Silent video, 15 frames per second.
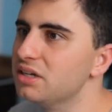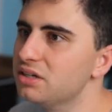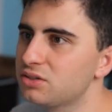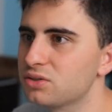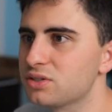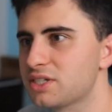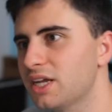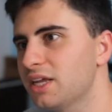
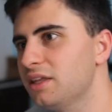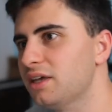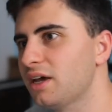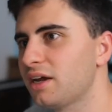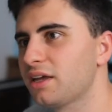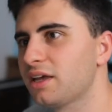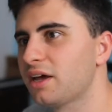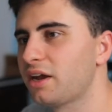Interesting
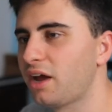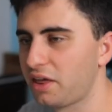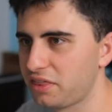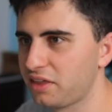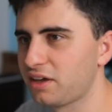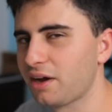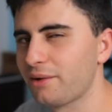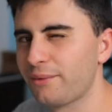yet again. I
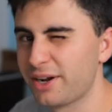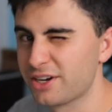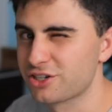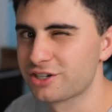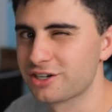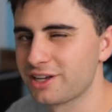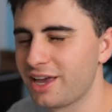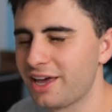think I
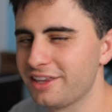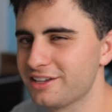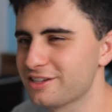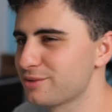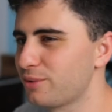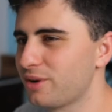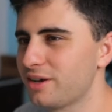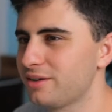rushed to get
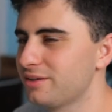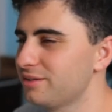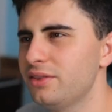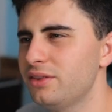this one.